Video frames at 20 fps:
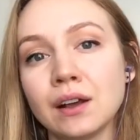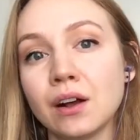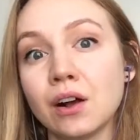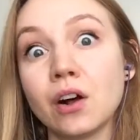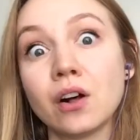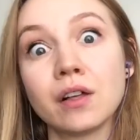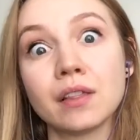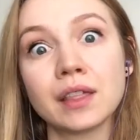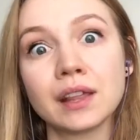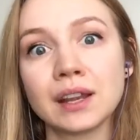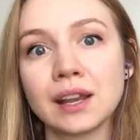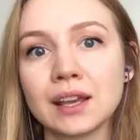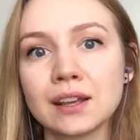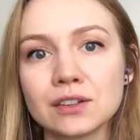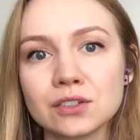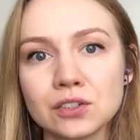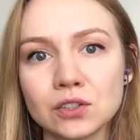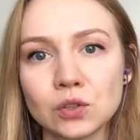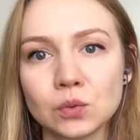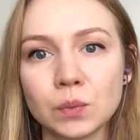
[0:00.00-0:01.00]
all that
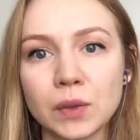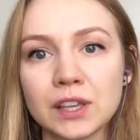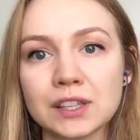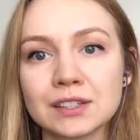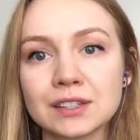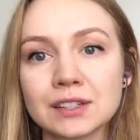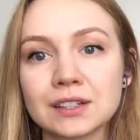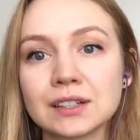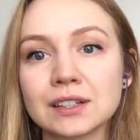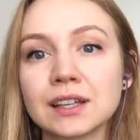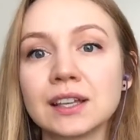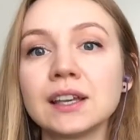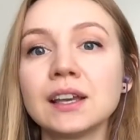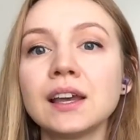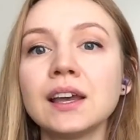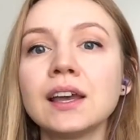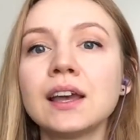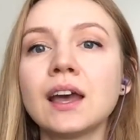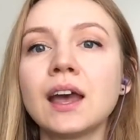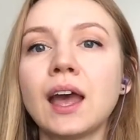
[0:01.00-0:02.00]
ails you, basically.
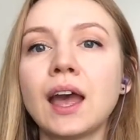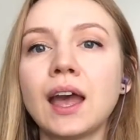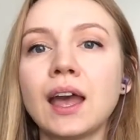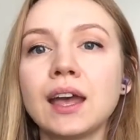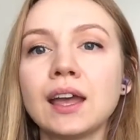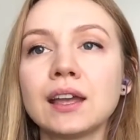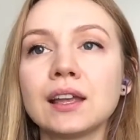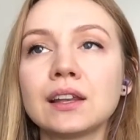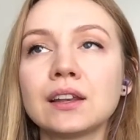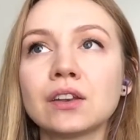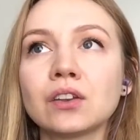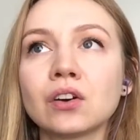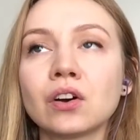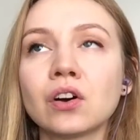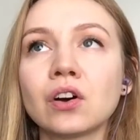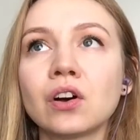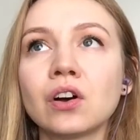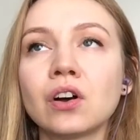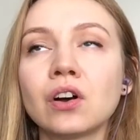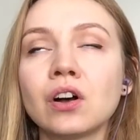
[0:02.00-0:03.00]
And
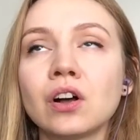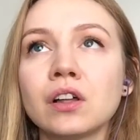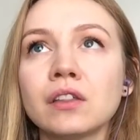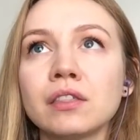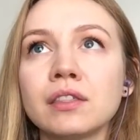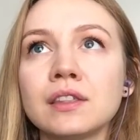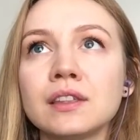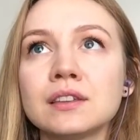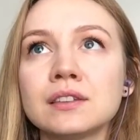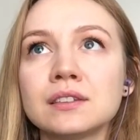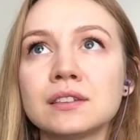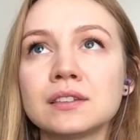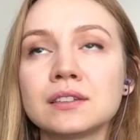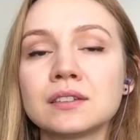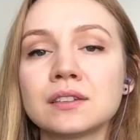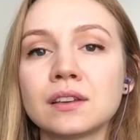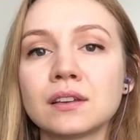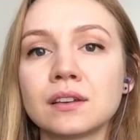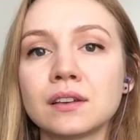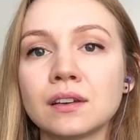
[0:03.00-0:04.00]
on
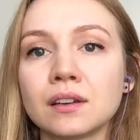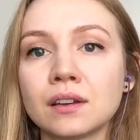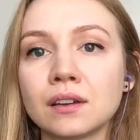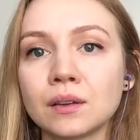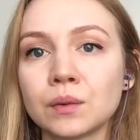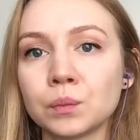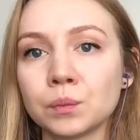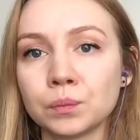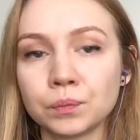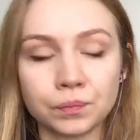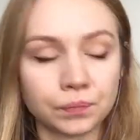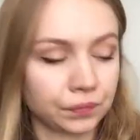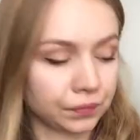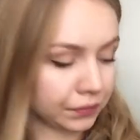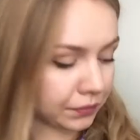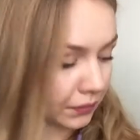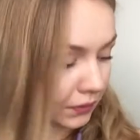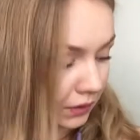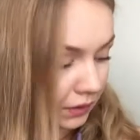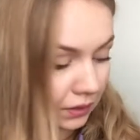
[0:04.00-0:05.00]
this
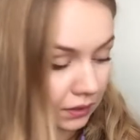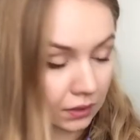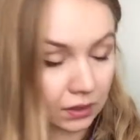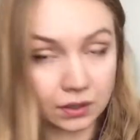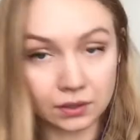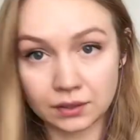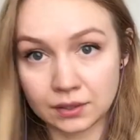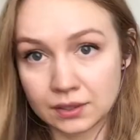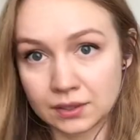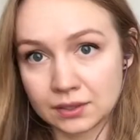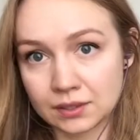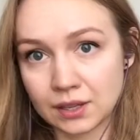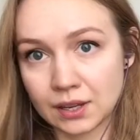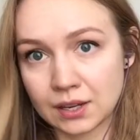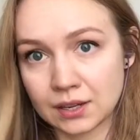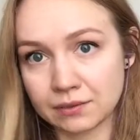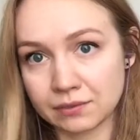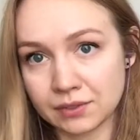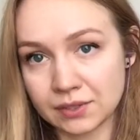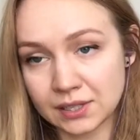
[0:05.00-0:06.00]

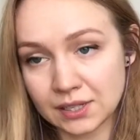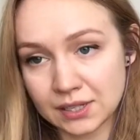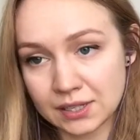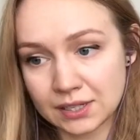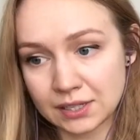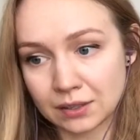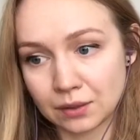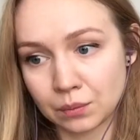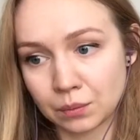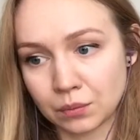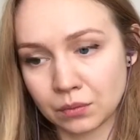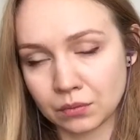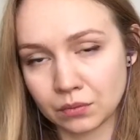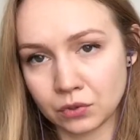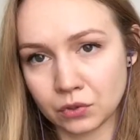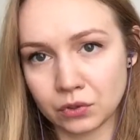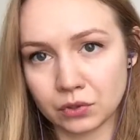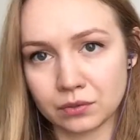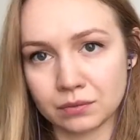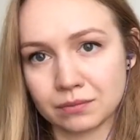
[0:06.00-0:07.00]
kind of system,
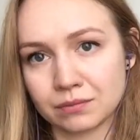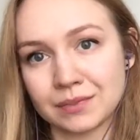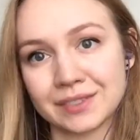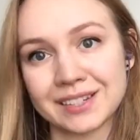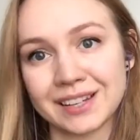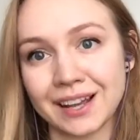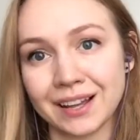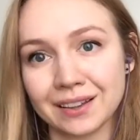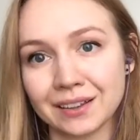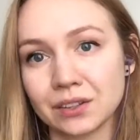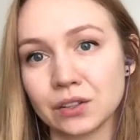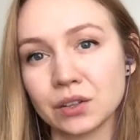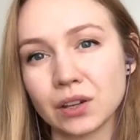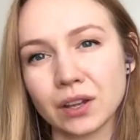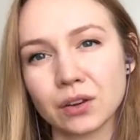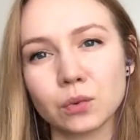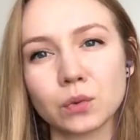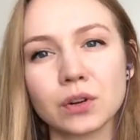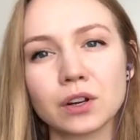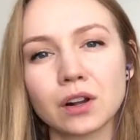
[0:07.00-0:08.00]
or diet, I
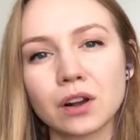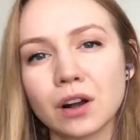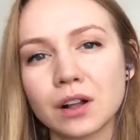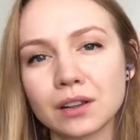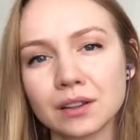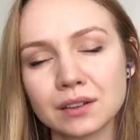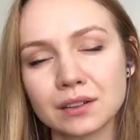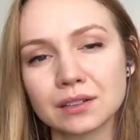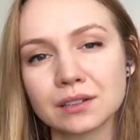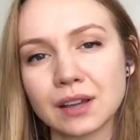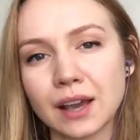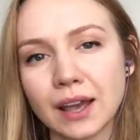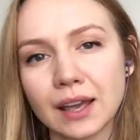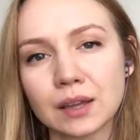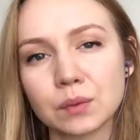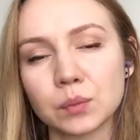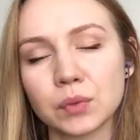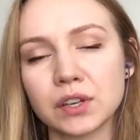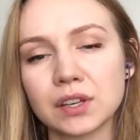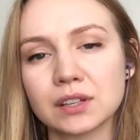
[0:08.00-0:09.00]
don't want to call it a diet
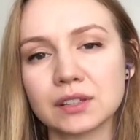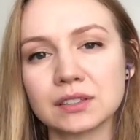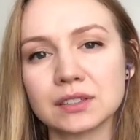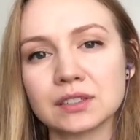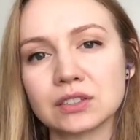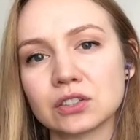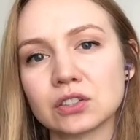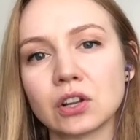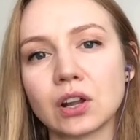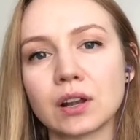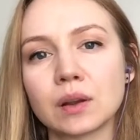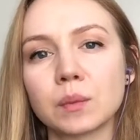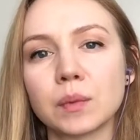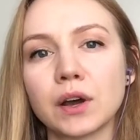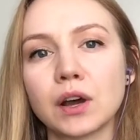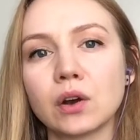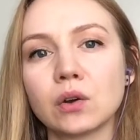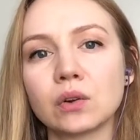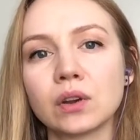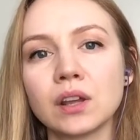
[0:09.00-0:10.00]
because it's not
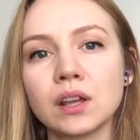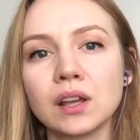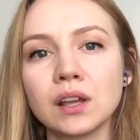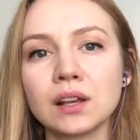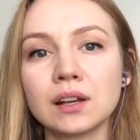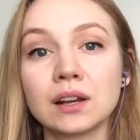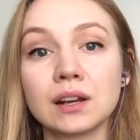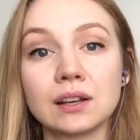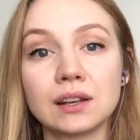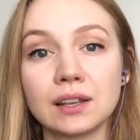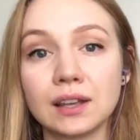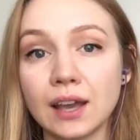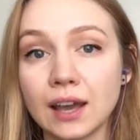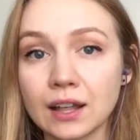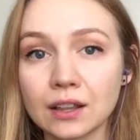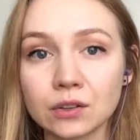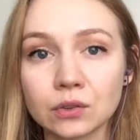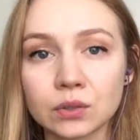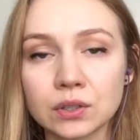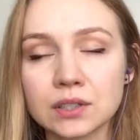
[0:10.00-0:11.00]
about cutting
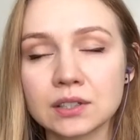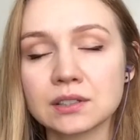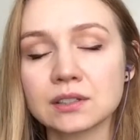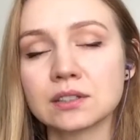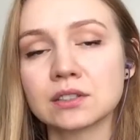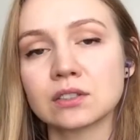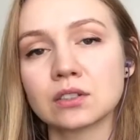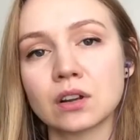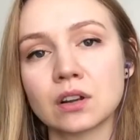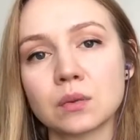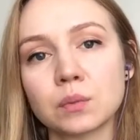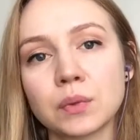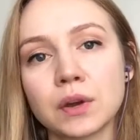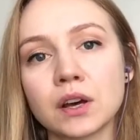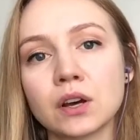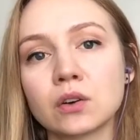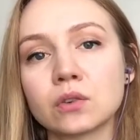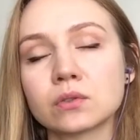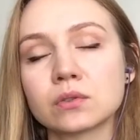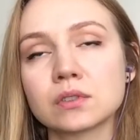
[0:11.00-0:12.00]
calories, it's not
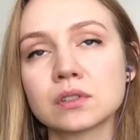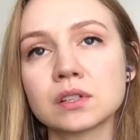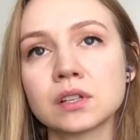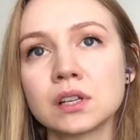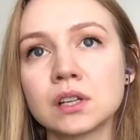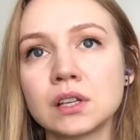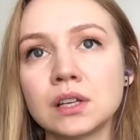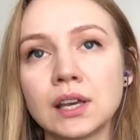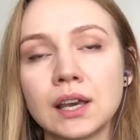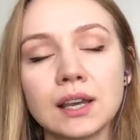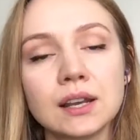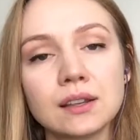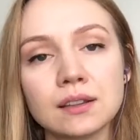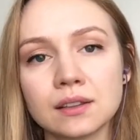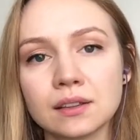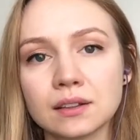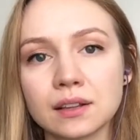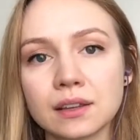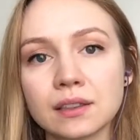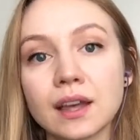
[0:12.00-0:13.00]
about anything
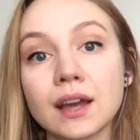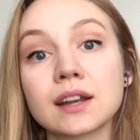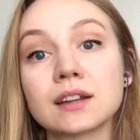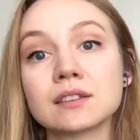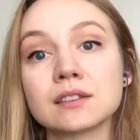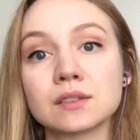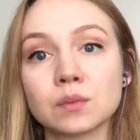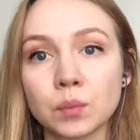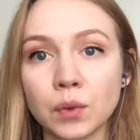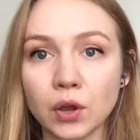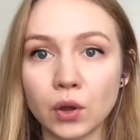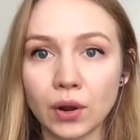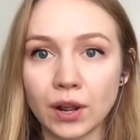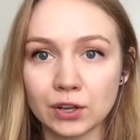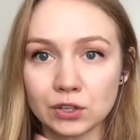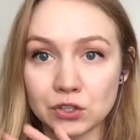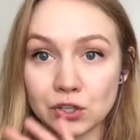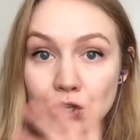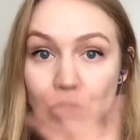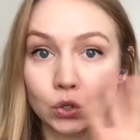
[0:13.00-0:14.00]
like that. It's about
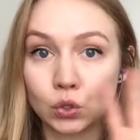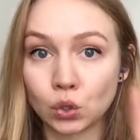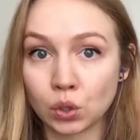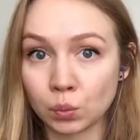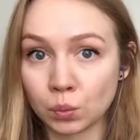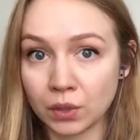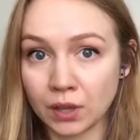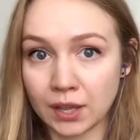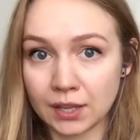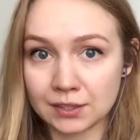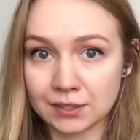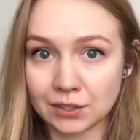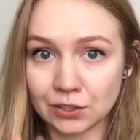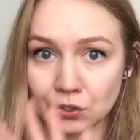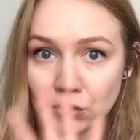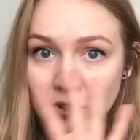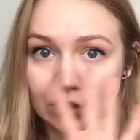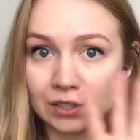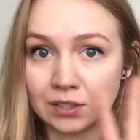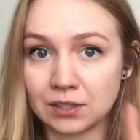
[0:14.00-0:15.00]
actually normalizing your
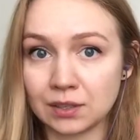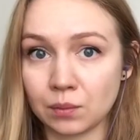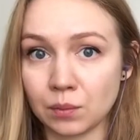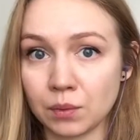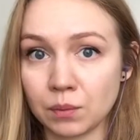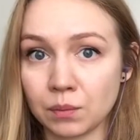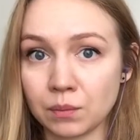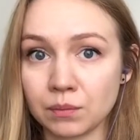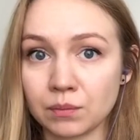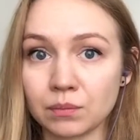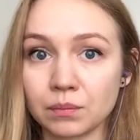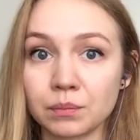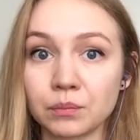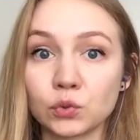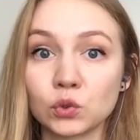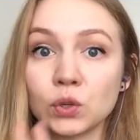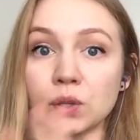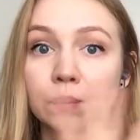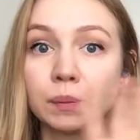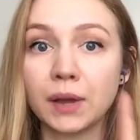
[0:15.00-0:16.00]
system and
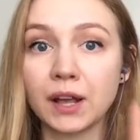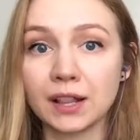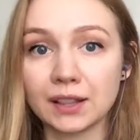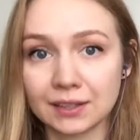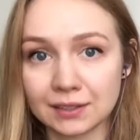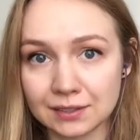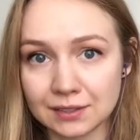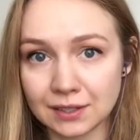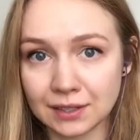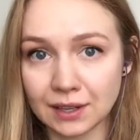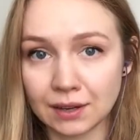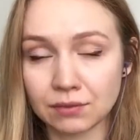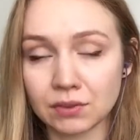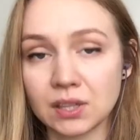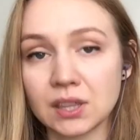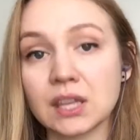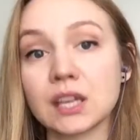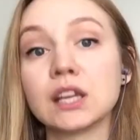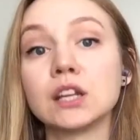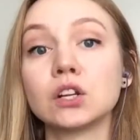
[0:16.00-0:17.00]
rebalancing
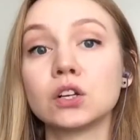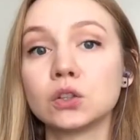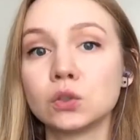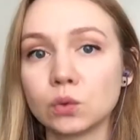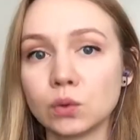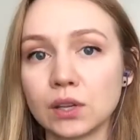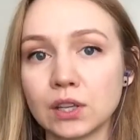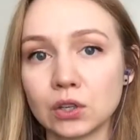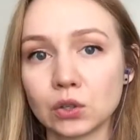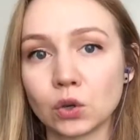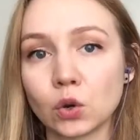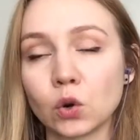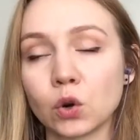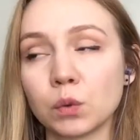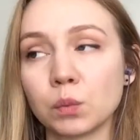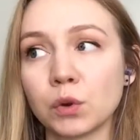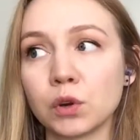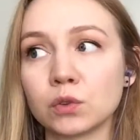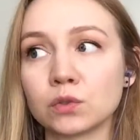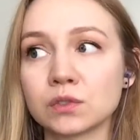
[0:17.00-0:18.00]
everything, including your
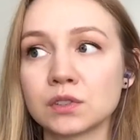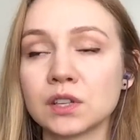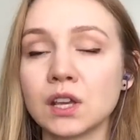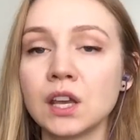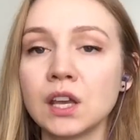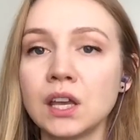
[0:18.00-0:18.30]
hormones,